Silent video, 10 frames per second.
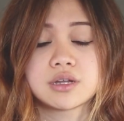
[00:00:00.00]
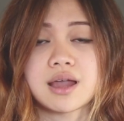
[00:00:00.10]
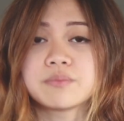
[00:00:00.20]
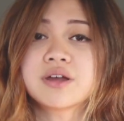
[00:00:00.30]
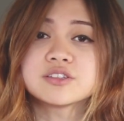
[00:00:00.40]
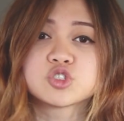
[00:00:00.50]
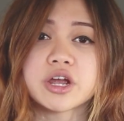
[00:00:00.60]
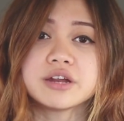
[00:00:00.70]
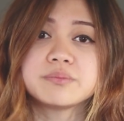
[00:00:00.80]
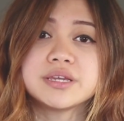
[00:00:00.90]
I'm not
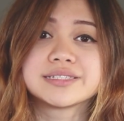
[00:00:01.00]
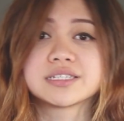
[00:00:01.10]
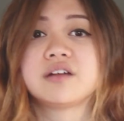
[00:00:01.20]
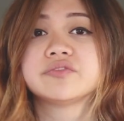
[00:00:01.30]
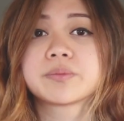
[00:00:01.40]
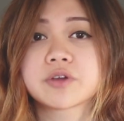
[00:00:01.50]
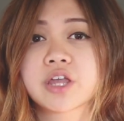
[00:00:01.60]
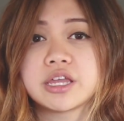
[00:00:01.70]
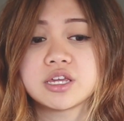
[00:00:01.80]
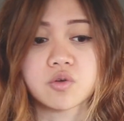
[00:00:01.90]
trying to be
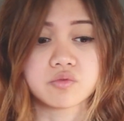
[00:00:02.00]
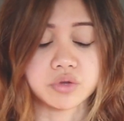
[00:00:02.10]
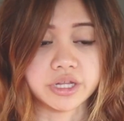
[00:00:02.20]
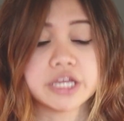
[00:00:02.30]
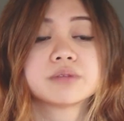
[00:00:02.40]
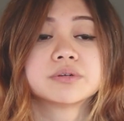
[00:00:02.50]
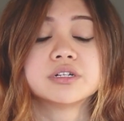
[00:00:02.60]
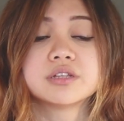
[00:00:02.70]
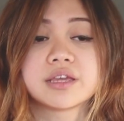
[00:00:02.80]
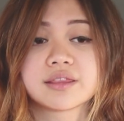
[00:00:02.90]
self-deprecating or
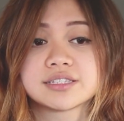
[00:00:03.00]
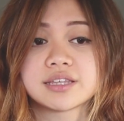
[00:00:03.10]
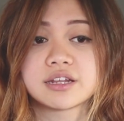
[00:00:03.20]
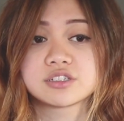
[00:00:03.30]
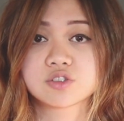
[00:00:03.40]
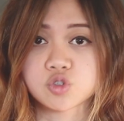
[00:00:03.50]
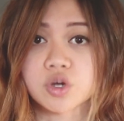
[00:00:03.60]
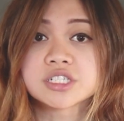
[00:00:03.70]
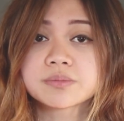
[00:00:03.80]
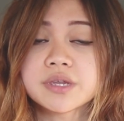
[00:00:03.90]
relatable in the sense,
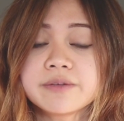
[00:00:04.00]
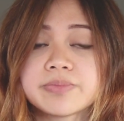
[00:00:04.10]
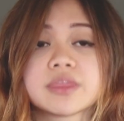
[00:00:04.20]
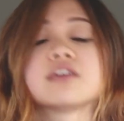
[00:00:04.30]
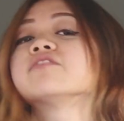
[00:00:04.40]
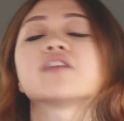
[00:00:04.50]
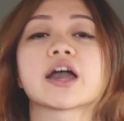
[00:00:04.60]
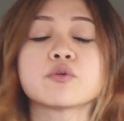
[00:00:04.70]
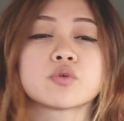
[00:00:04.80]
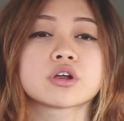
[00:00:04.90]
trust me, if
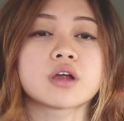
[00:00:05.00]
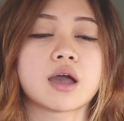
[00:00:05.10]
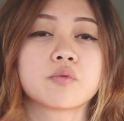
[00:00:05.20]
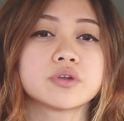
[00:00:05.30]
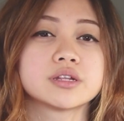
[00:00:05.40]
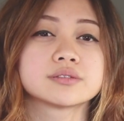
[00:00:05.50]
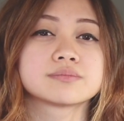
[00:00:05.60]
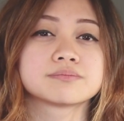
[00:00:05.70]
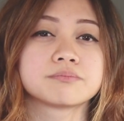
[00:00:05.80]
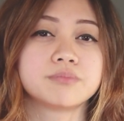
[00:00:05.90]
I were, I wouldn't
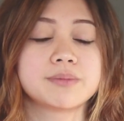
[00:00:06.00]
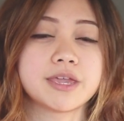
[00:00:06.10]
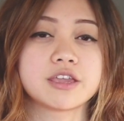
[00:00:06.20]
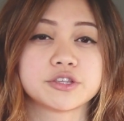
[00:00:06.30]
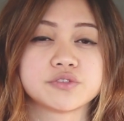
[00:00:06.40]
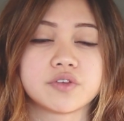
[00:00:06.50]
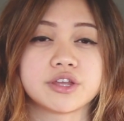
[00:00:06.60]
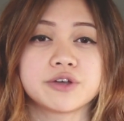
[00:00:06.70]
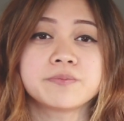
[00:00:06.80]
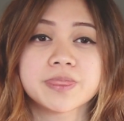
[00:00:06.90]
be making this
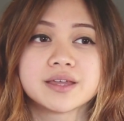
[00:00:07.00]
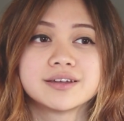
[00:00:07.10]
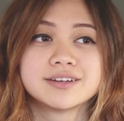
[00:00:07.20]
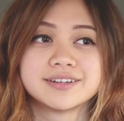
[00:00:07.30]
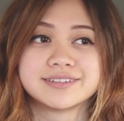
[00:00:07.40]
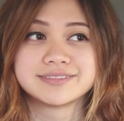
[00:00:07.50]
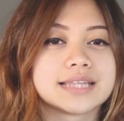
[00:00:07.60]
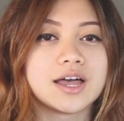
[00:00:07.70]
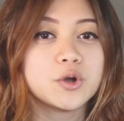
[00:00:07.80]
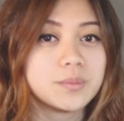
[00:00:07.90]
video.
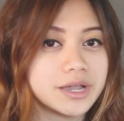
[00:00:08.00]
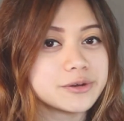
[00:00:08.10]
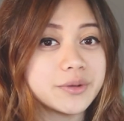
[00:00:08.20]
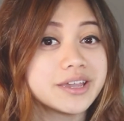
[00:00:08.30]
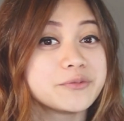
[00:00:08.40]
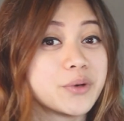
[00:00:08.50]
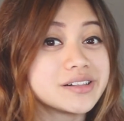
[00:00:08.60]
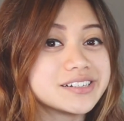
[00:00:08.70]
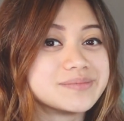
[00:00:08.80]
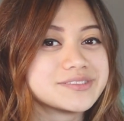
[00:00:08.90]
Oh, by the way,
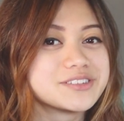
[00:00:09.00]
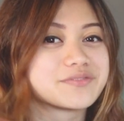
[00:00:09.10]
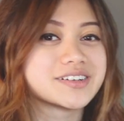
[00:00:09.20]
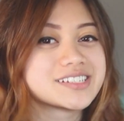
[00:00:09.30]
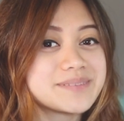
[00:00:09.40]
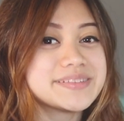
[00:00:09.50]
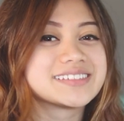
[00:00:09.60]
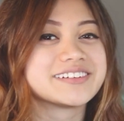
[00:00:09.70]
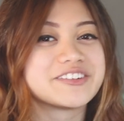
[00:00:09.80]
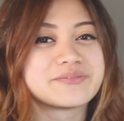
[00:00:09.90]
welcome to the first
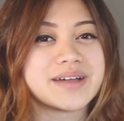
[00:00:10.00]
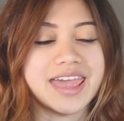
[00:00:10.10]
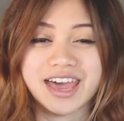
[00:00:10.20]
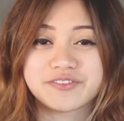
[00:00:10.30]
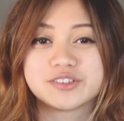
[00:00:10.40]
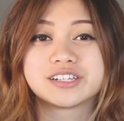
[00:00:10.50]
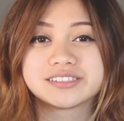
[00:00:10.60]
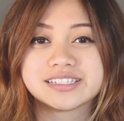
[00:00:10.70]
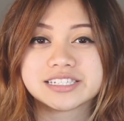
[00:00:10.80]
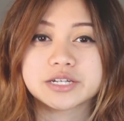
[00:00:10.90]
episode of my
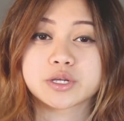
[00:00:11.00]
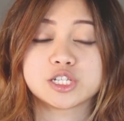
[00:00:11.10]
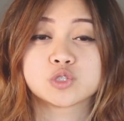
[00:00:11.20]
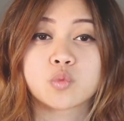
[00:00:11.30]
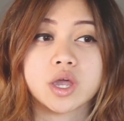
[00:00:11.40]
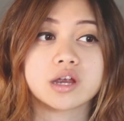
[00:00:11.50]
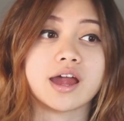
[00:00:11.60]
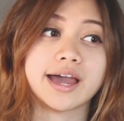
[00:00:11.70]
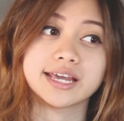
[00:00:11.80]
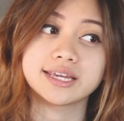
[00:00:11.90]
half-adulting series where
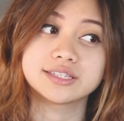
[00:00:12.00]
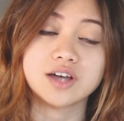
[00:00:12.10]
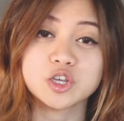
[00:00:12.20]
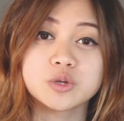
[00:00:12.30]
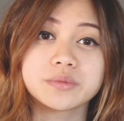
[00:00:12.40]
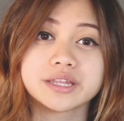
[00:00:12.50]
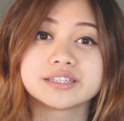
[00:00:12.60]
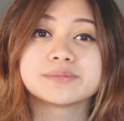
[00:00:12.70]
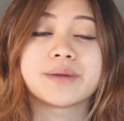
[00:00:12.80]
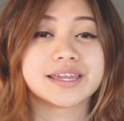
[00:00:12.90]
I
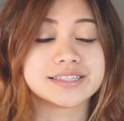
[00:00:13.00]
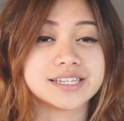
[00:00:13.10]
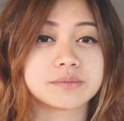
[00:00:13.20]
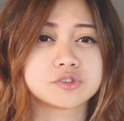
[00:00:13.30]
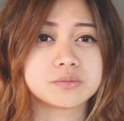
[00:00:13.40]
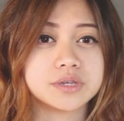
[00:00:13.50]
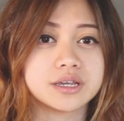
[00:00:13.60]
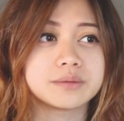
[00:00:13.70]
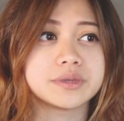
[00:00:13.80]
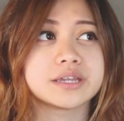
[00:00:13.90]
document my attempt to
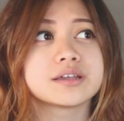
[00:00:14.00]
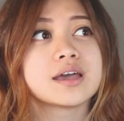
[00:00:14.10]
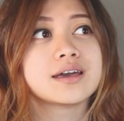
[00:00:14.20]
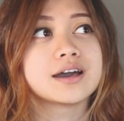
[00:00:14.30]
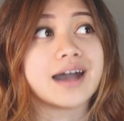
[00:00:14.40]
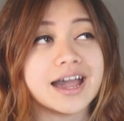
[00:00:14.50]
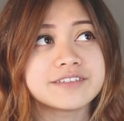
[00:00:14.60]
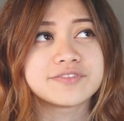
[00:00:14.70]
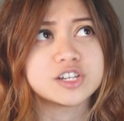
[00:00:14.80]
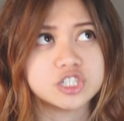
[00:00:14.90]
becoming a
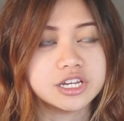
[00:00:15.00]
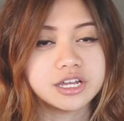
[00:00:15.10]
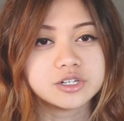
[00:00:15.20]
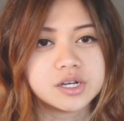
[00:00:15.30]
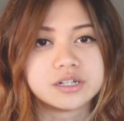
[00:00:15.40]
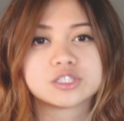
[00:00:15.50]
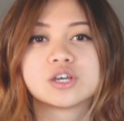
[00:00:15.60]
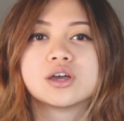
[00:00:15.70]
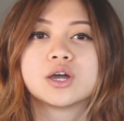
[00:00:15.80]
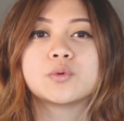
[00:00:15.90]
high-functioning adult
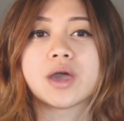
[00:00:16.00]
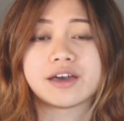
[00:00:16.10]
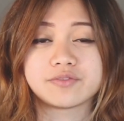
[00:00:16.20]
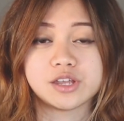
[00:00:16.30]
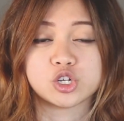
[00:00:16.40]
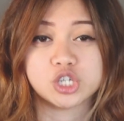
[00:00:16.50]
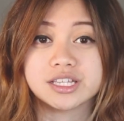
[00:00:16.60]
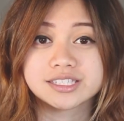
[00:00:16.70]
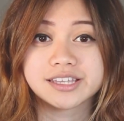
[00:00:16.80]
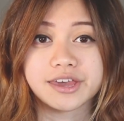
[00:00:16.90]
who have their
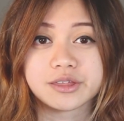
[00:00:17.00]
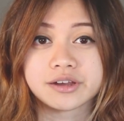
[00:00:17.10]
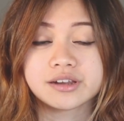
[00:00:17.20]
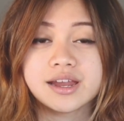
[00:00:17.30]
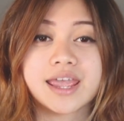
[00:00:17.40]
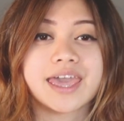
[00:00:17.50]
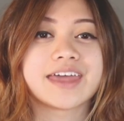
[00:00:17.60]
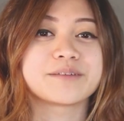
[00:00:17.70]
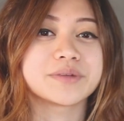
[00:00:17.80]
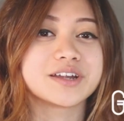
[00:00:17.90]
shit together,
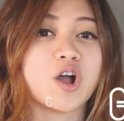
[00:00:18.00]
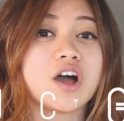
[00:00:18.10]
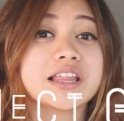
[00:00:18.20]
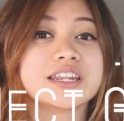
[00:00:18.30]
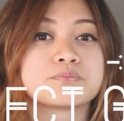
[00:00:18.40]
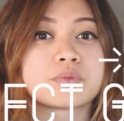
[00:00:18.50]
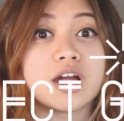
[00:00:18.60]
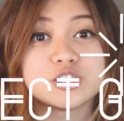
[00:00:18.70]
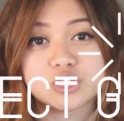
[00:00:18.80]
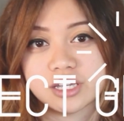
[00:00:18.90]
and I'm gonna call it
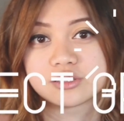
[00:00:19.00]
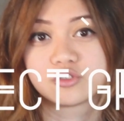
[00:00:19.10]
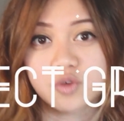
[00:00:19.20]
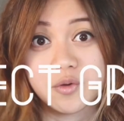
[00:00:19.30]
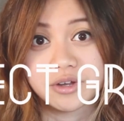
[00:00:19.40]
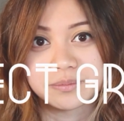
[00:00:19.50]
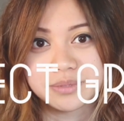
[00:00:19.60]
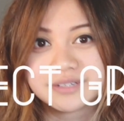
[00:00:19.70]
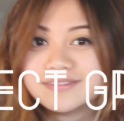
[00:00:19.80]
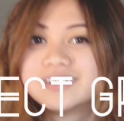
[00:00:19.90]
Project Grown Up.
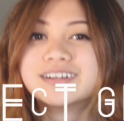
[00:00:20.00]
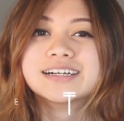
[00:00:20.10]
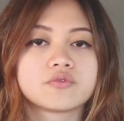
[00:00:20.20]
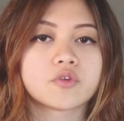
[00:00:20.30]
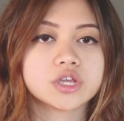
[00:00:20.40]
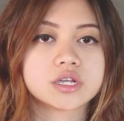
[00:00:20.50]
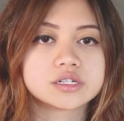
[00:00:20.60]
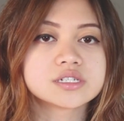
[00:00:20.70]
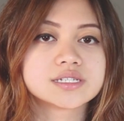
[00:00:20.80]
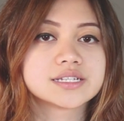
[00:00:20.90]
For
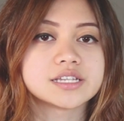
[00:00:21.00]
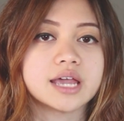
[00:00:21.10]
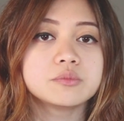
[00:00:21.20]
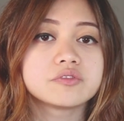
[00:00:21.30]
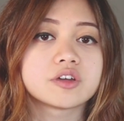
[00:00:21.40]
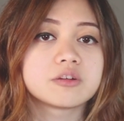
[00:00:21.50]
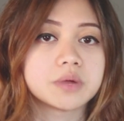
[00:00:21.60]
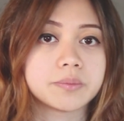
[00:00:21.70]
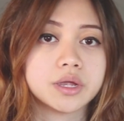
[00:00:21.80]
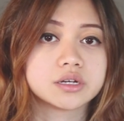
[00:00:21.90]
years, since I moved out of
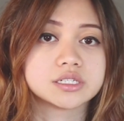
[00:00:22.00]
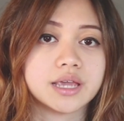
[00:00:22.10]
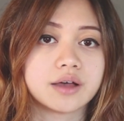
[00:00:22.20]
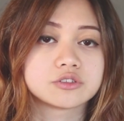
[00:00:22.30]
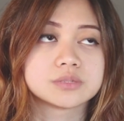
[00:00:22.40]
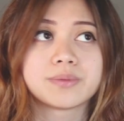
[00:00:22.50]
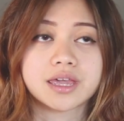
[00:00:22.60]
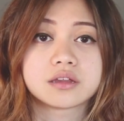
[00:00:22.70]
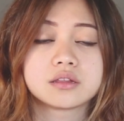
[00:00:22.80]
my parents' house back in